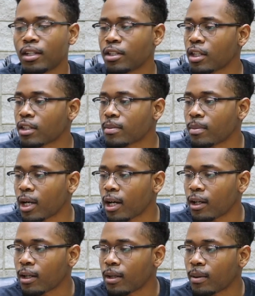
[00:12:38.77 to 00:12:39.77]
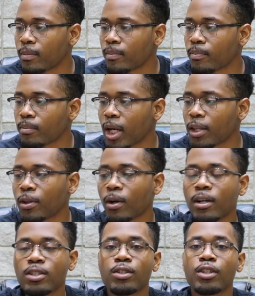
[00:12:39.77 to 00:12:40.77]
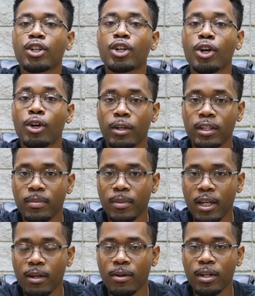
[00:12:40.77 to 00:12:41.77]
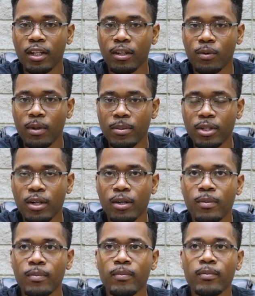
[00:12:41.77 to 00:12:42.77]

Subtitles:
just my thoughts on the current period in crypto,